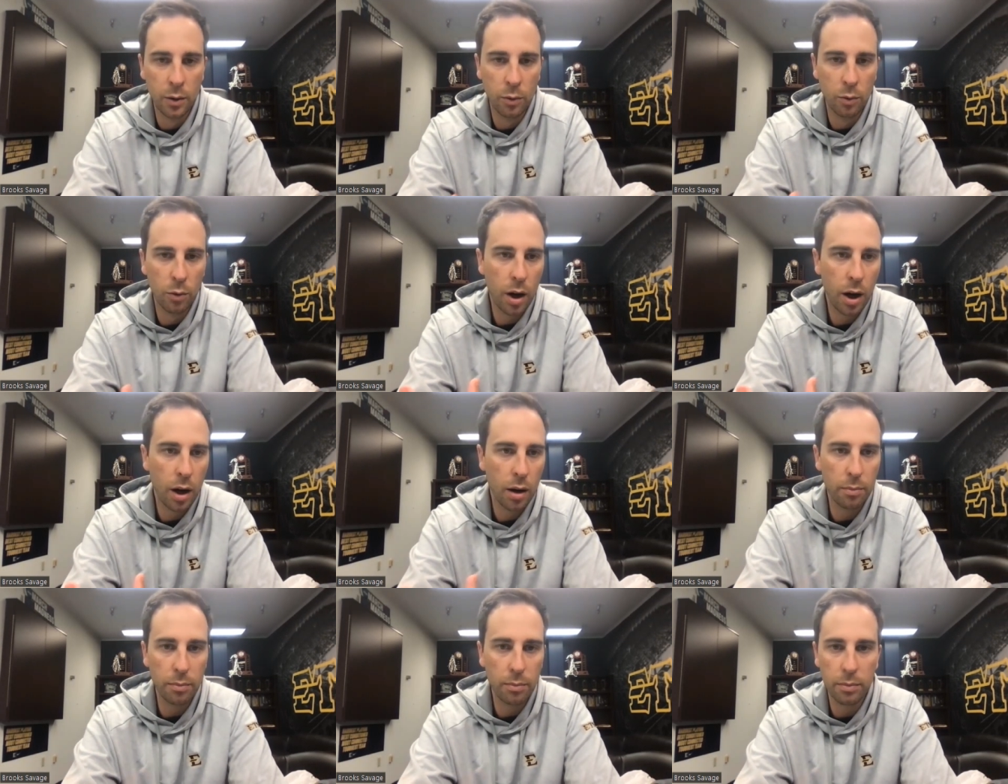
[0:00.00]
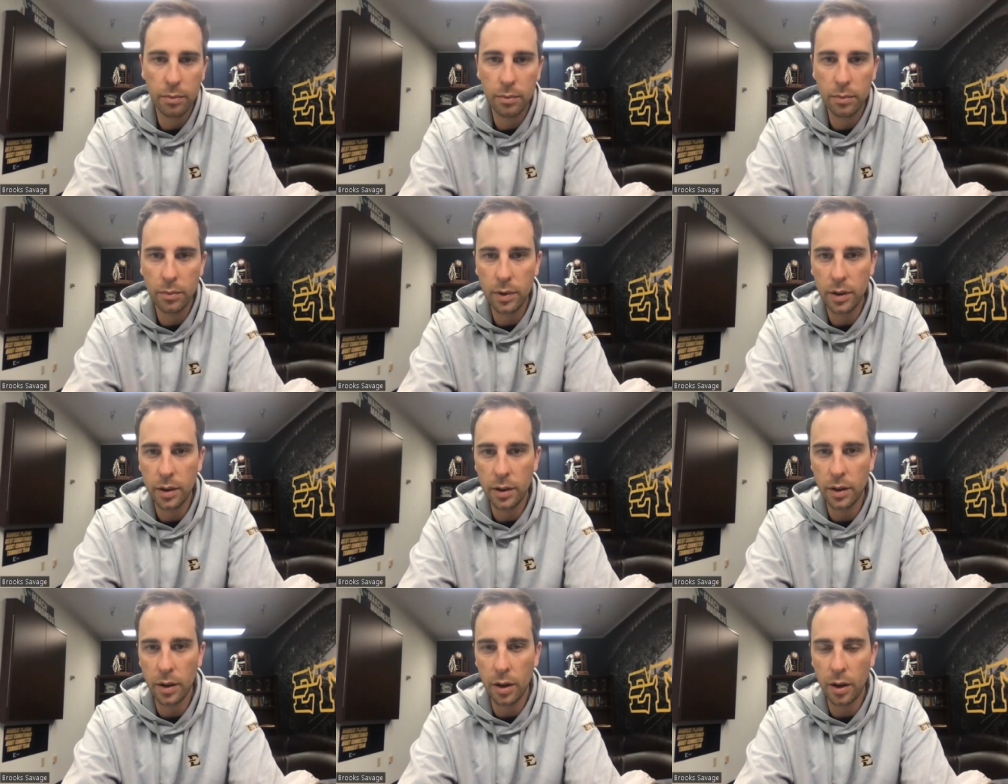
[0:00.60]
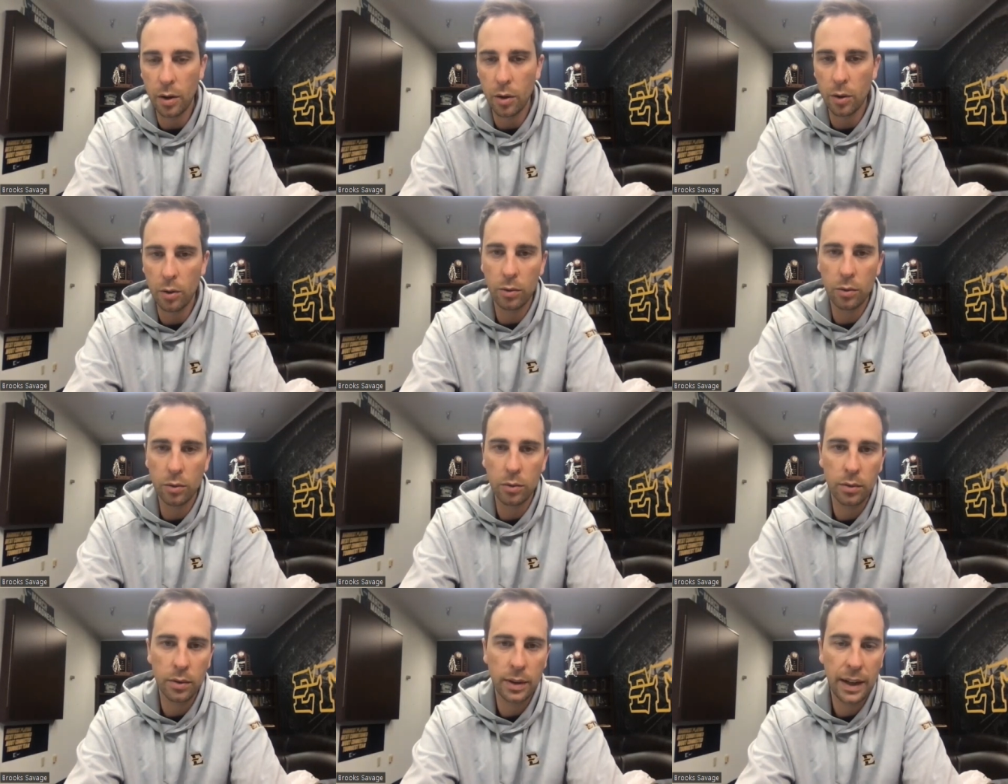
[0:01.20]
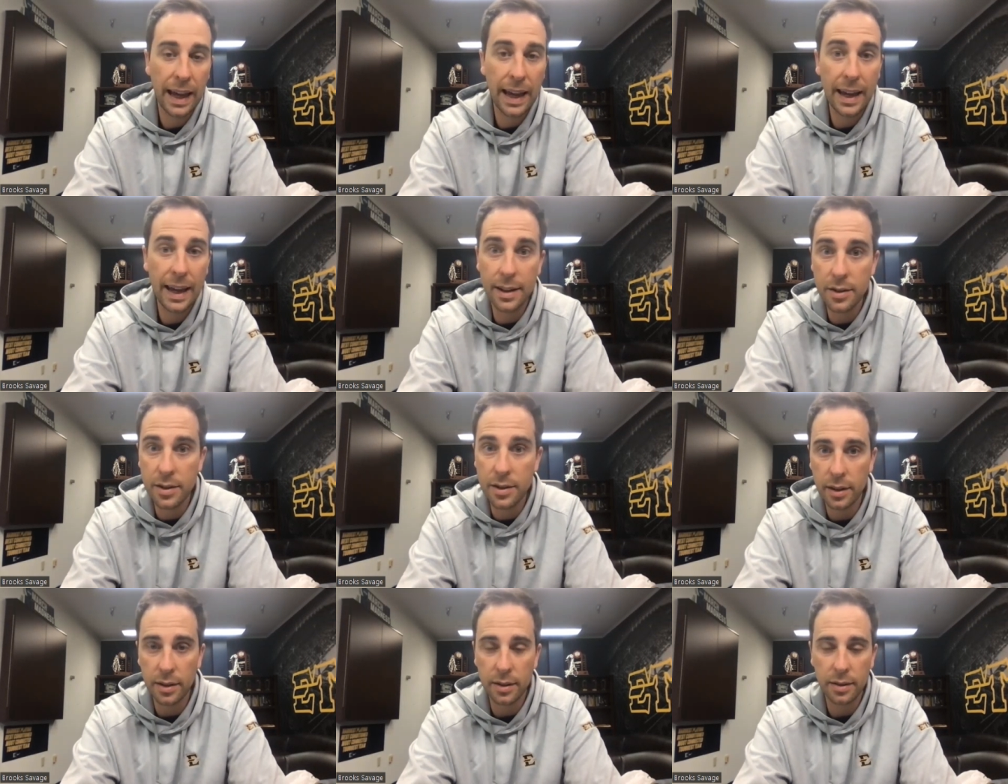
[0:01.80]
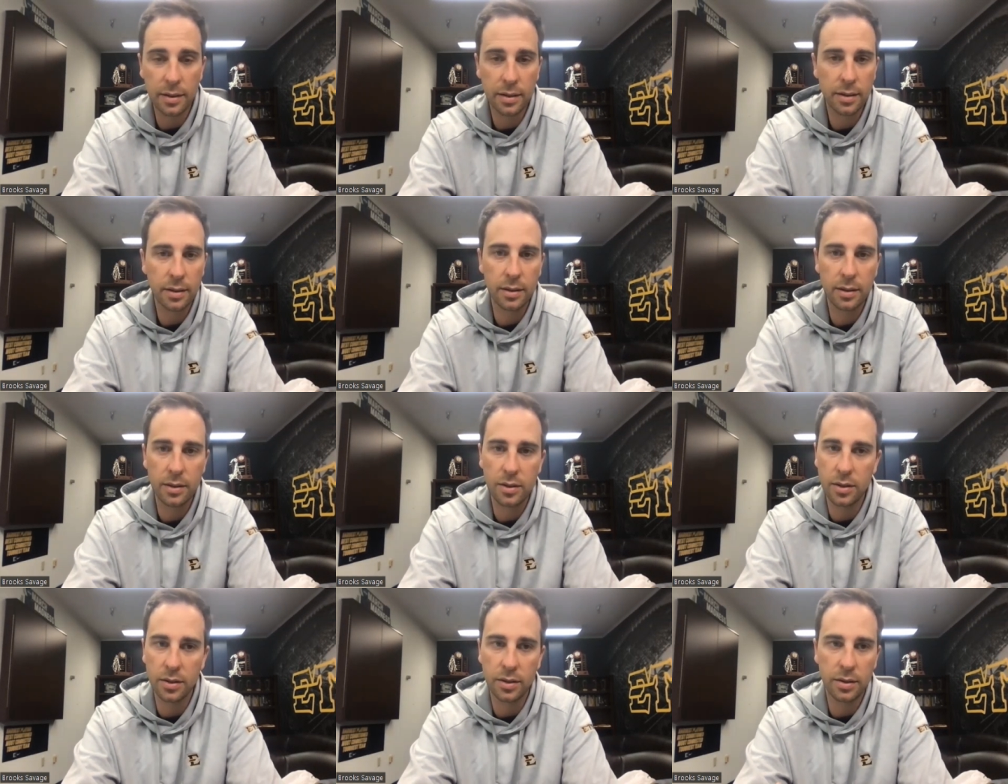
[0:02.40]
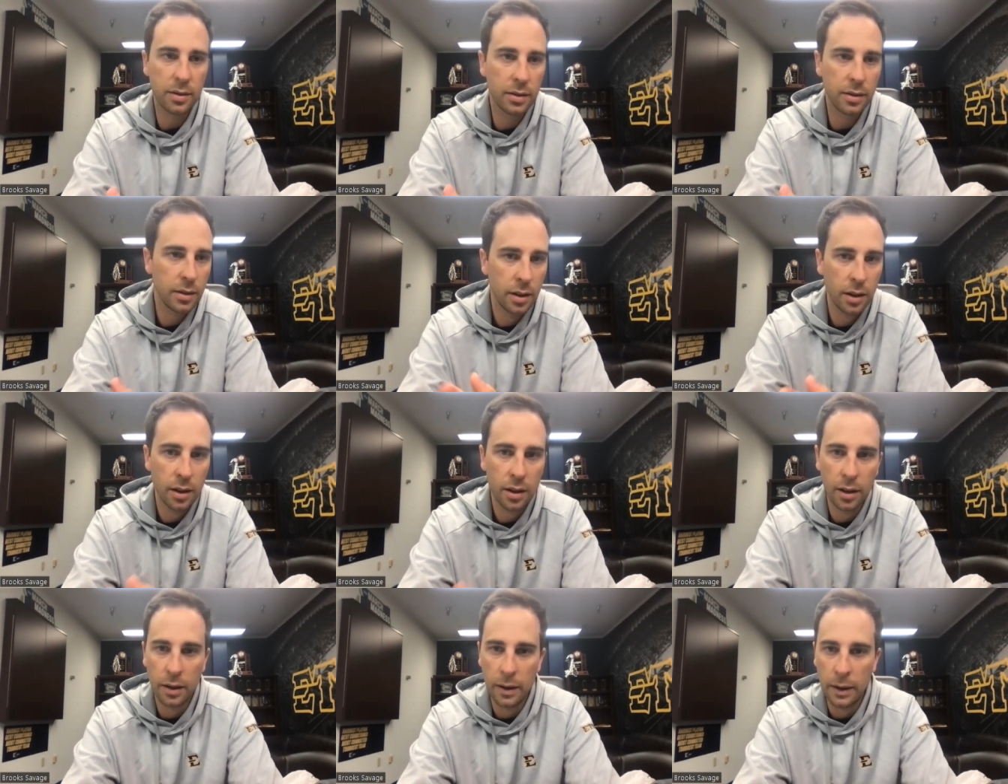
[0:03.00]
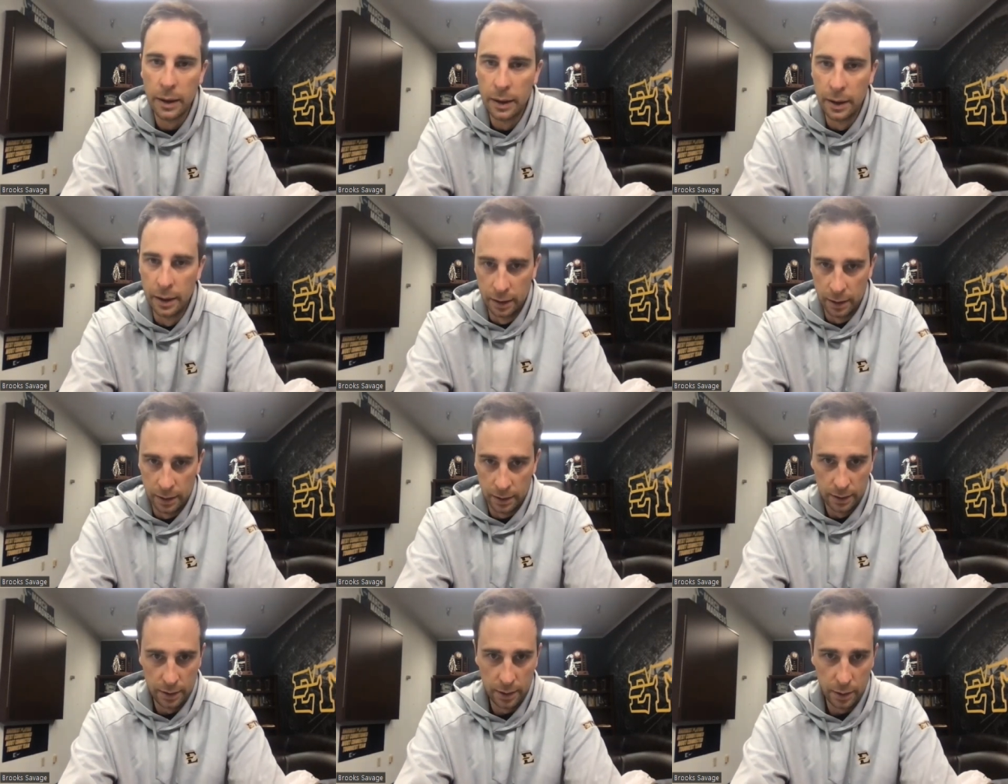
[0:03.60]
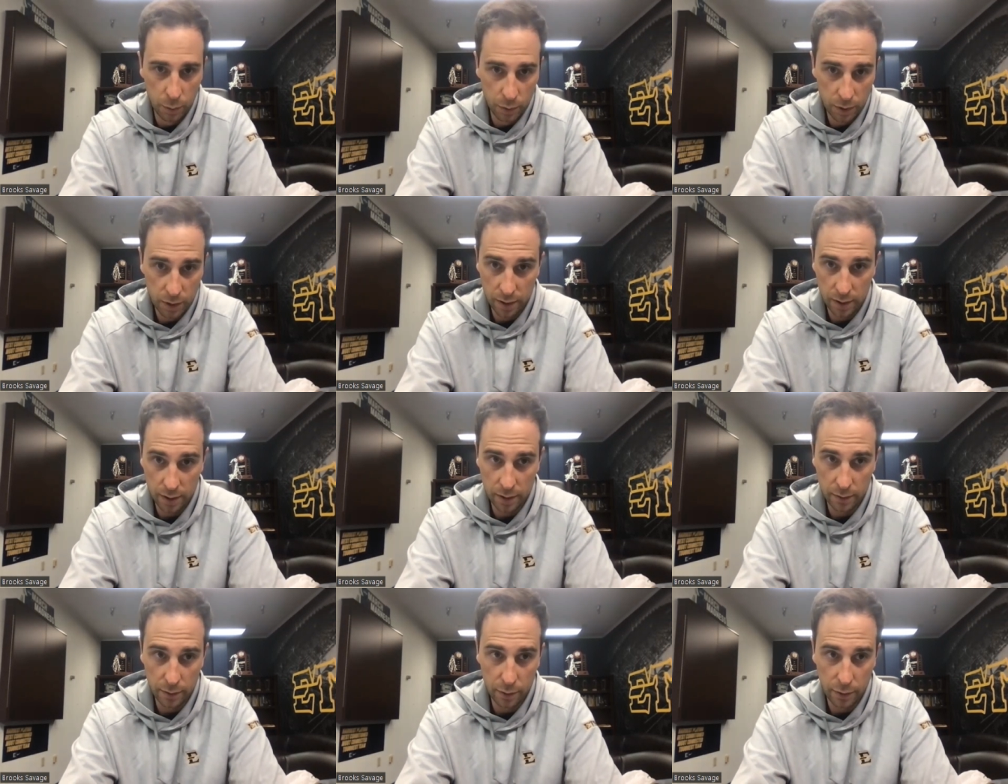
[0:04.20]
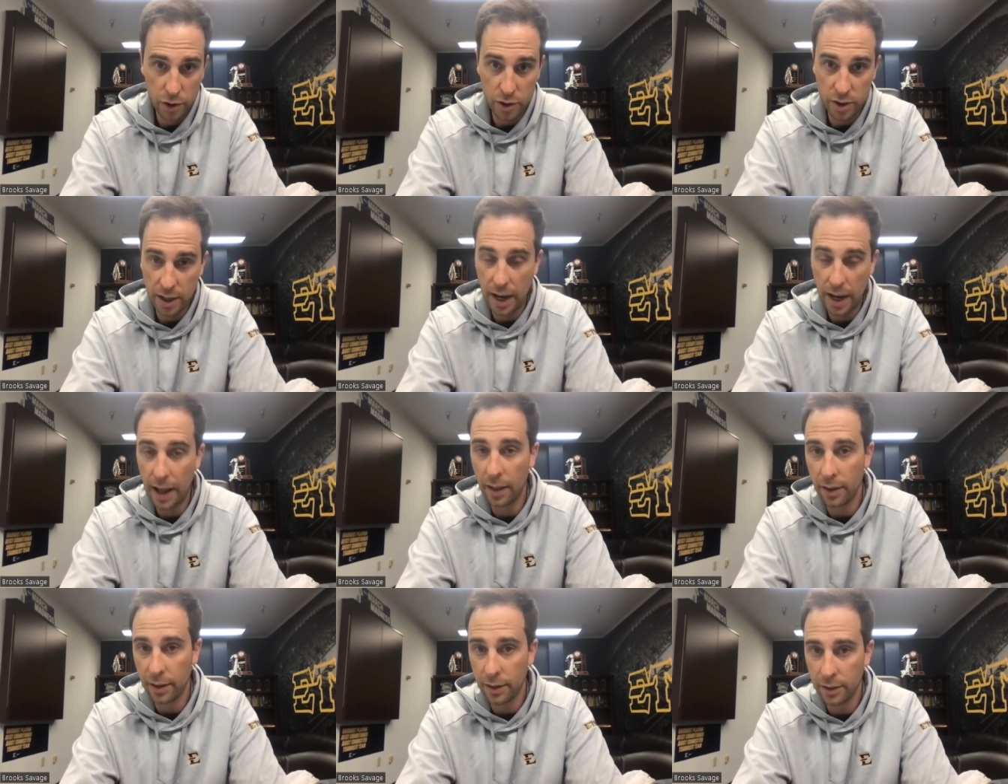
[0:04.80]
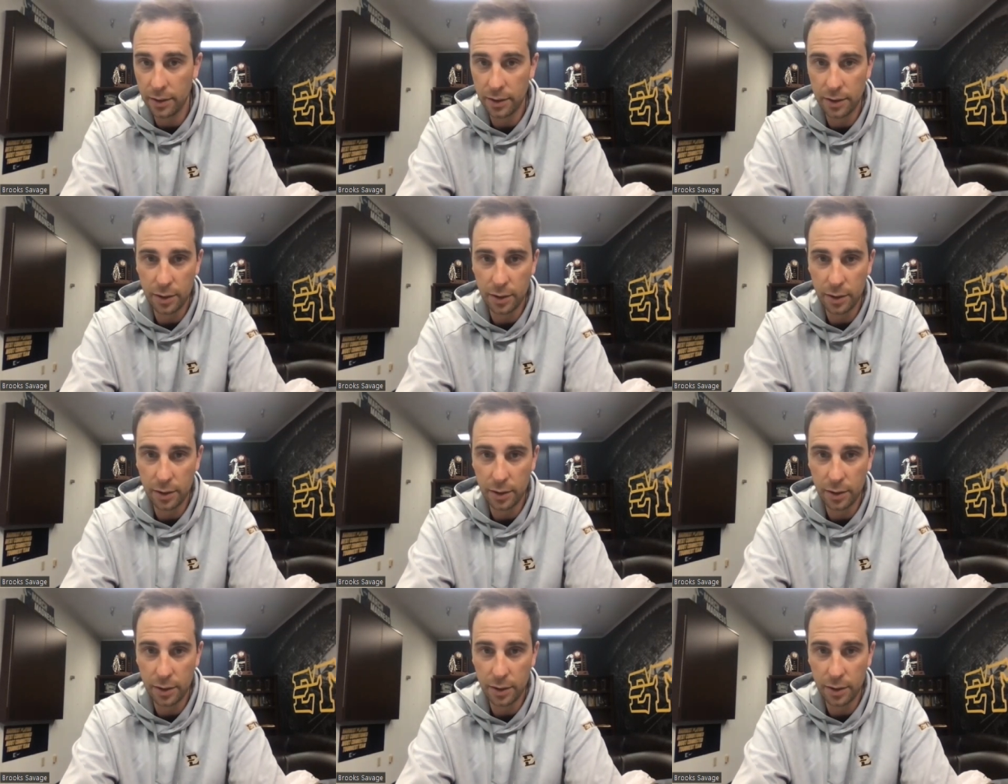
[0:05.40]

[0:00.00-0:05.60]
Rupp, you know, Kansas, just you know, went to the Virgin Islands.